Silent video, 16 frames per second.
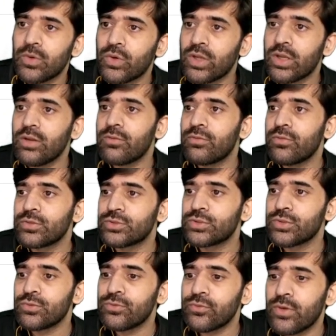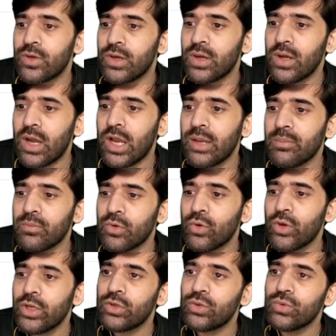Okay, so I'm
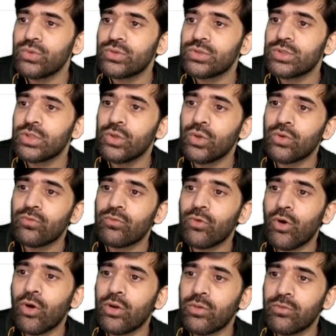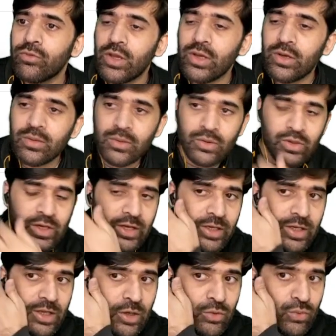going to look for. We are
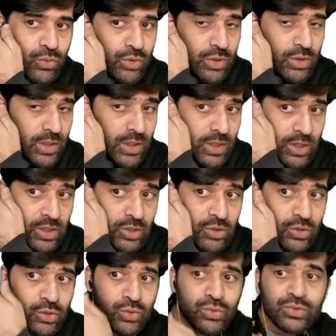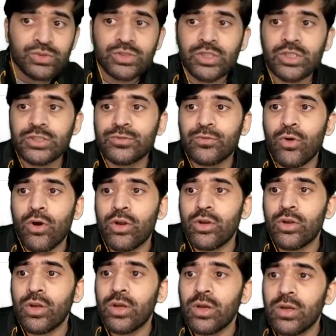creating a rule to search
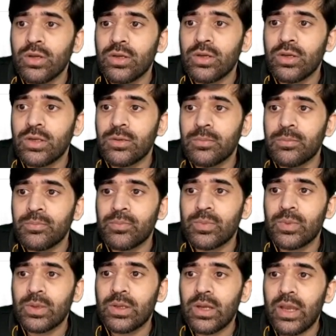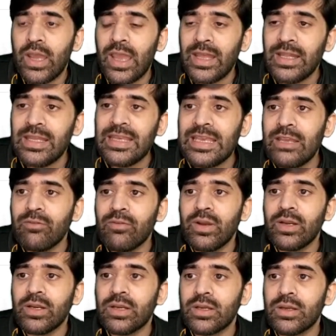for any
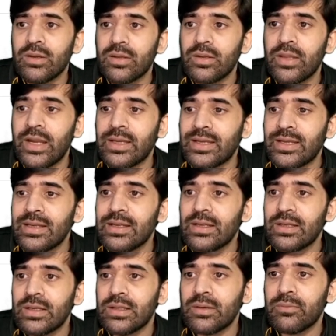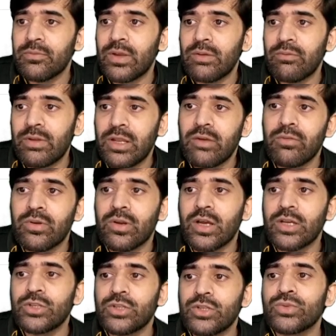event that whenever
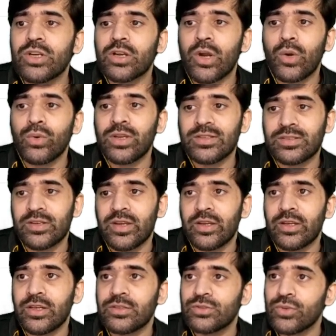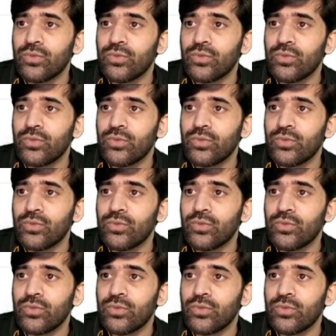a user account is created.